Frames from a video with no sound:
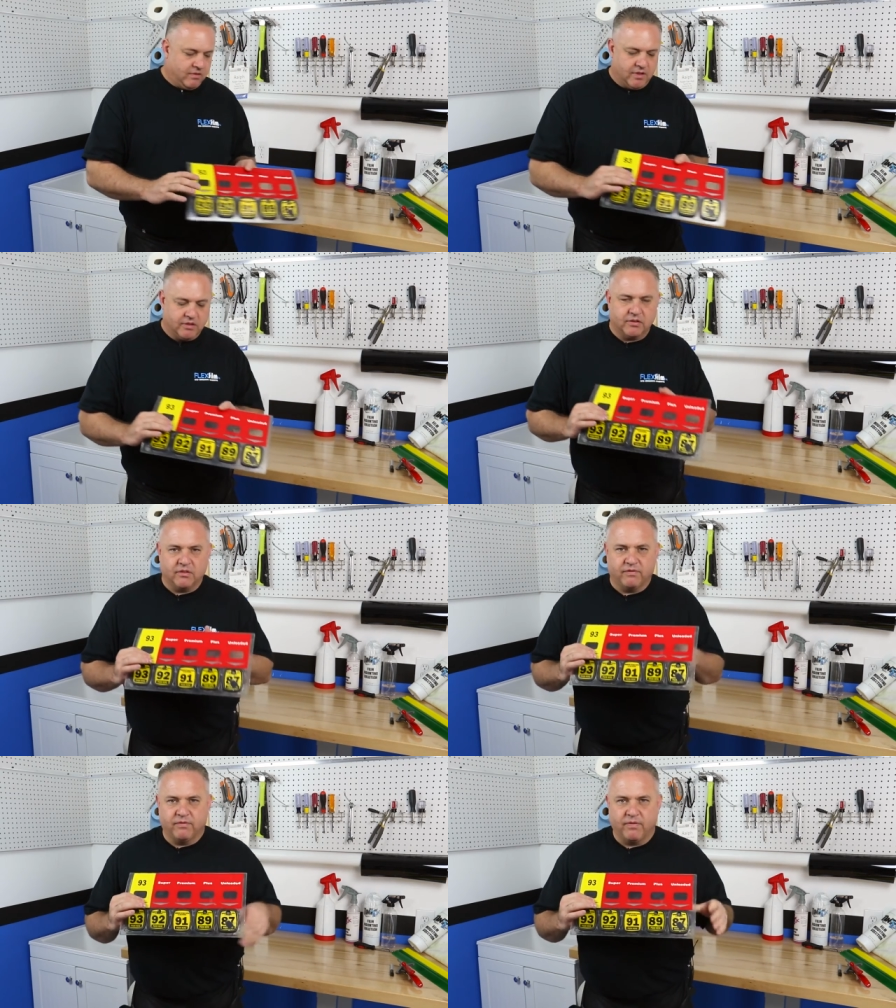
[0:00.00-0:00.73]
This is
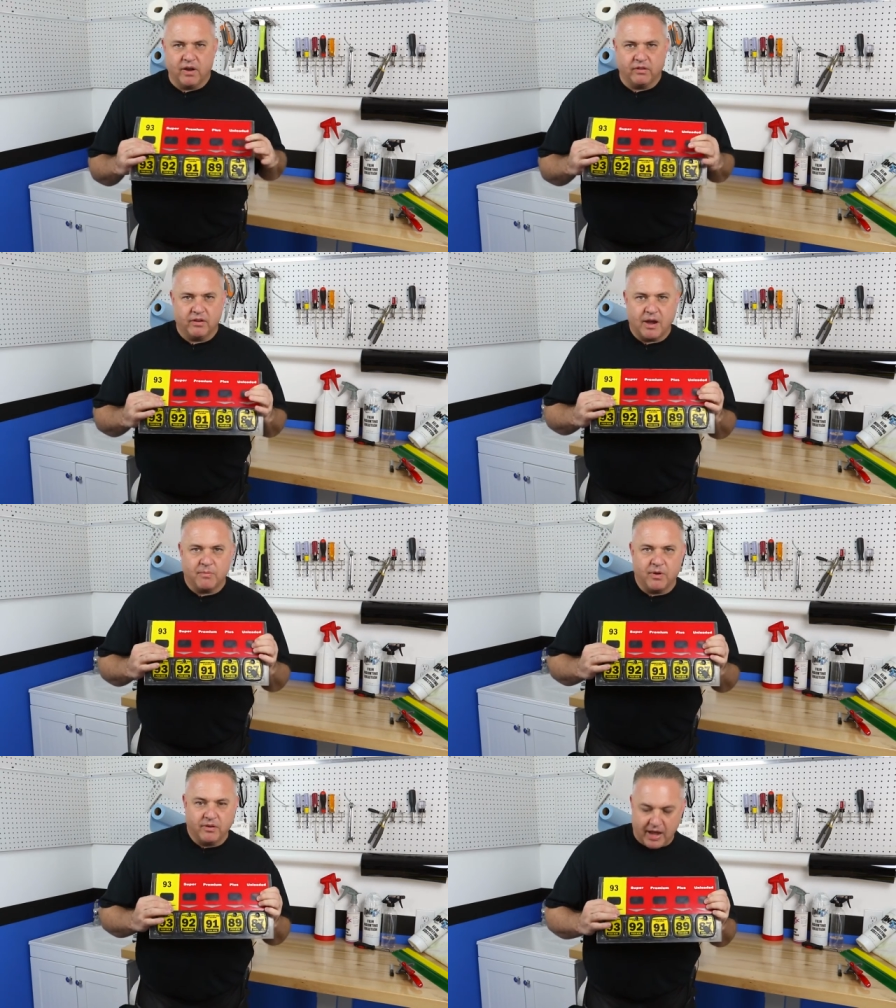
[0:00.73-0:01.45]
the Friendly
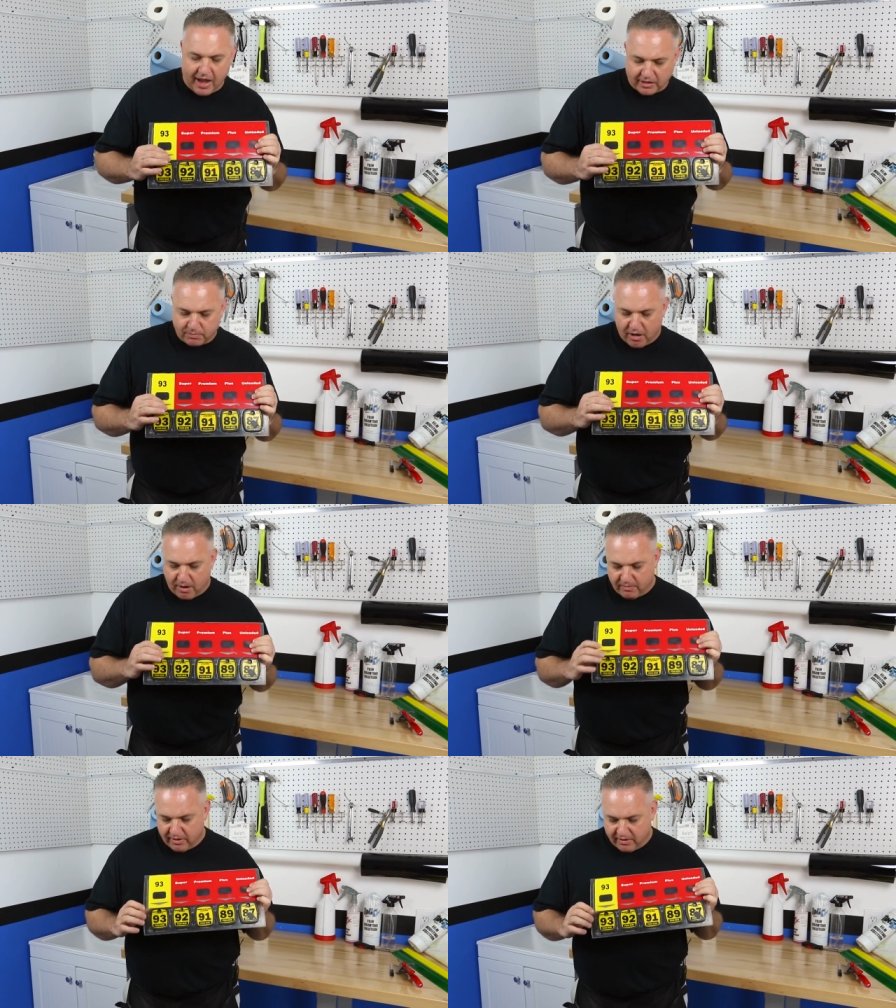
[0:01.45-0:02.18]
Neighborhood gas
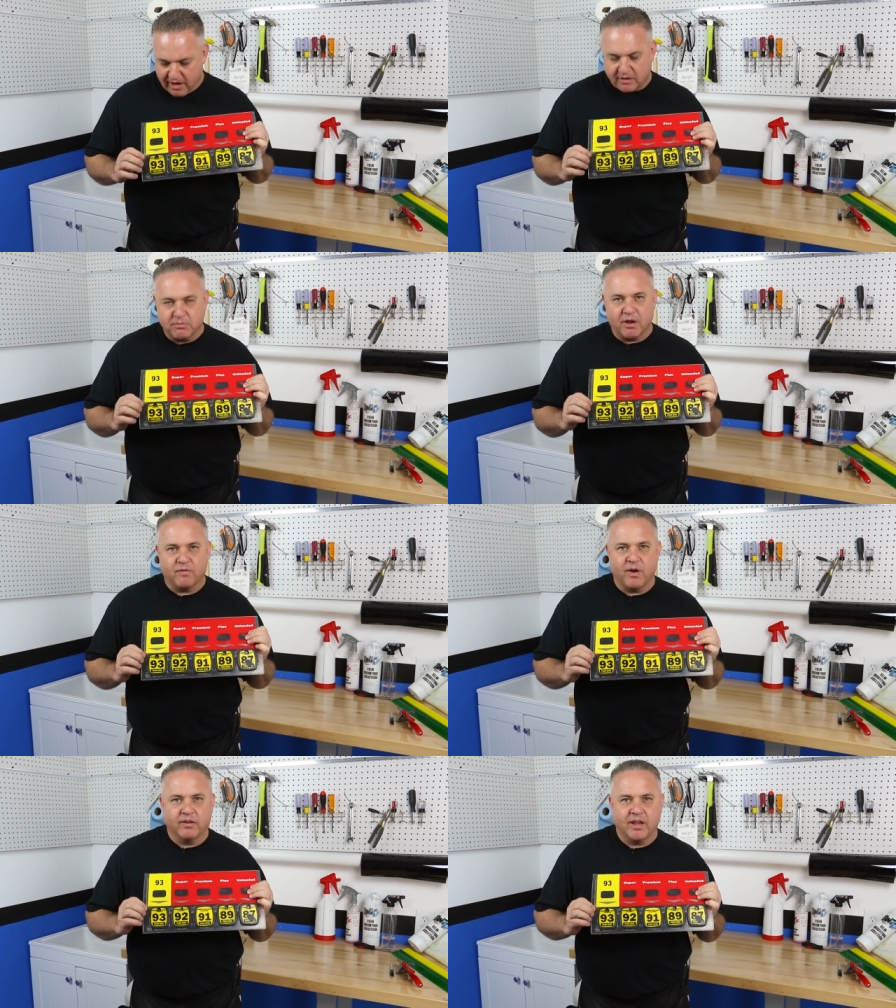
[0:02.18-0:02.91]
pump, and yes, my
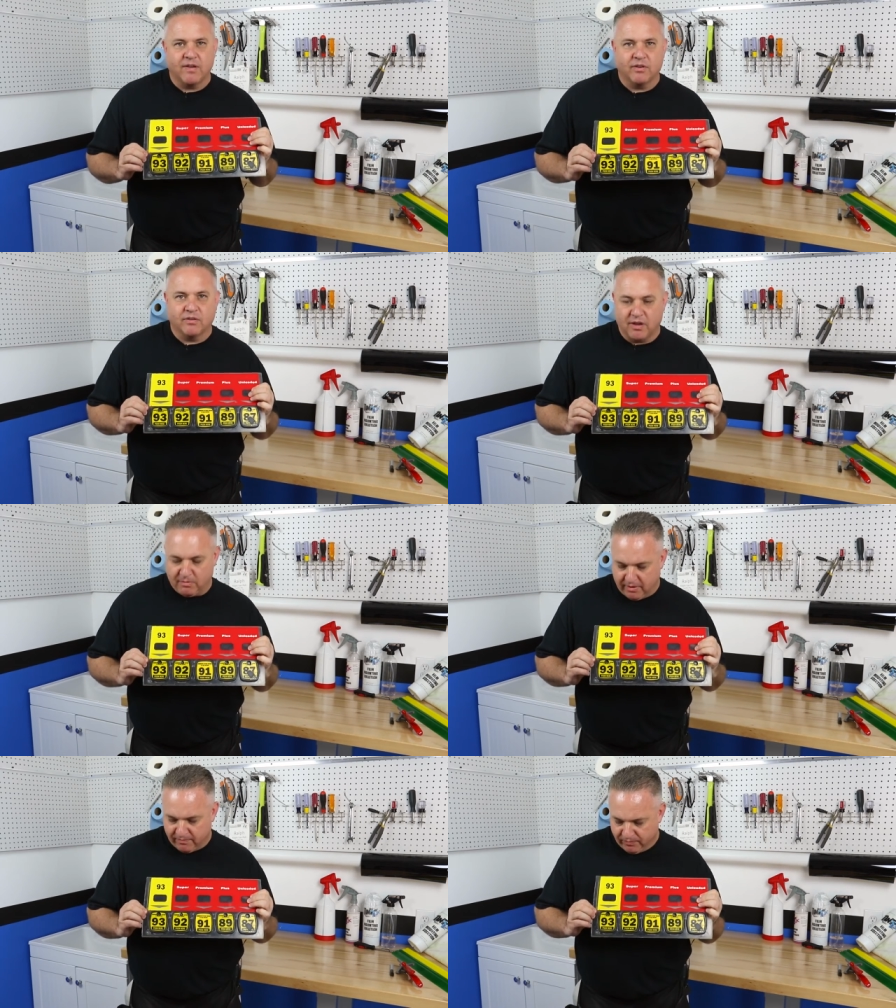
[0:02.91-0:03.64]
friend gave it to
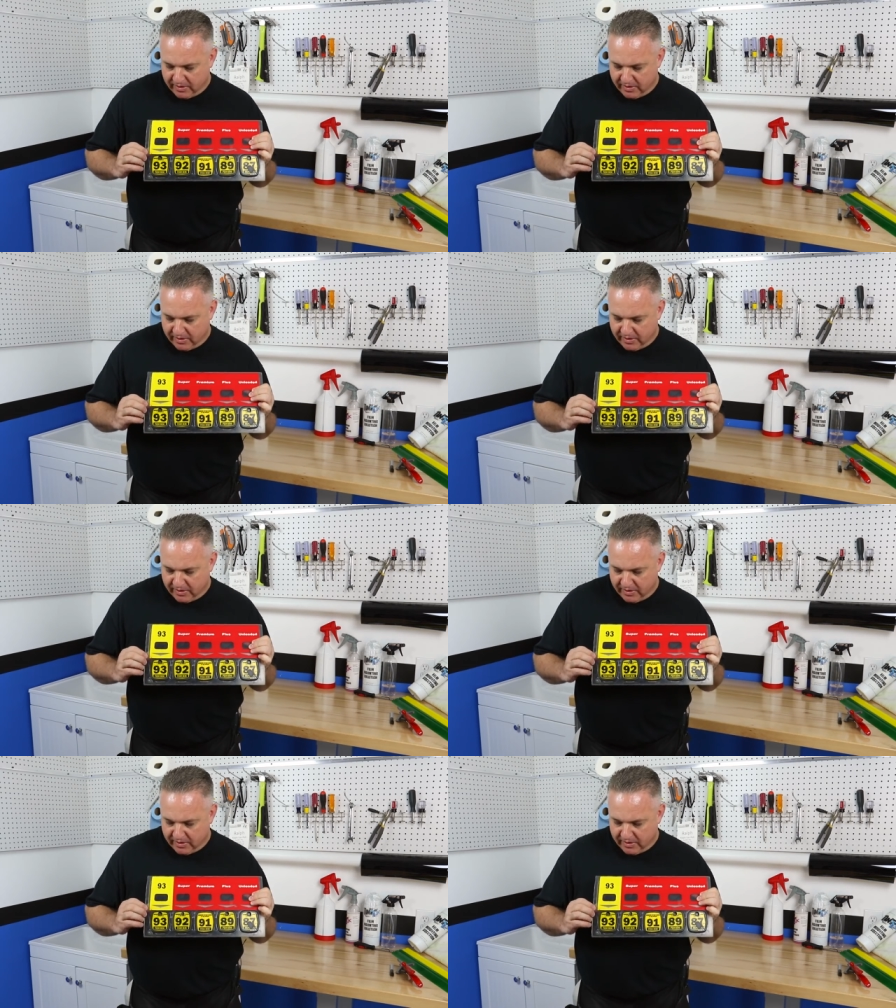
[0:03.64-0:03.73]
me.